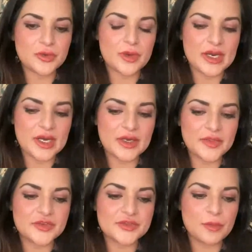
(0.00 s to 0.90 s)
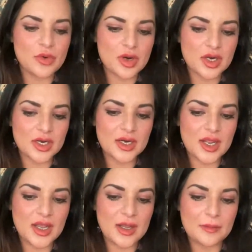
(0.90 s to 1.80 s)
where there's more
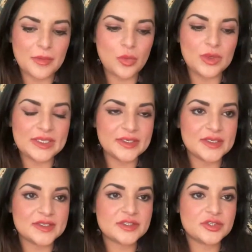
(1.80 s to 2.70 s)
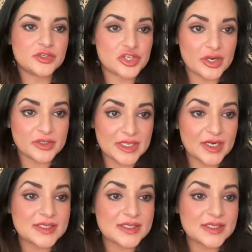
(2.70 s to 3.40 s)
willingness to share data,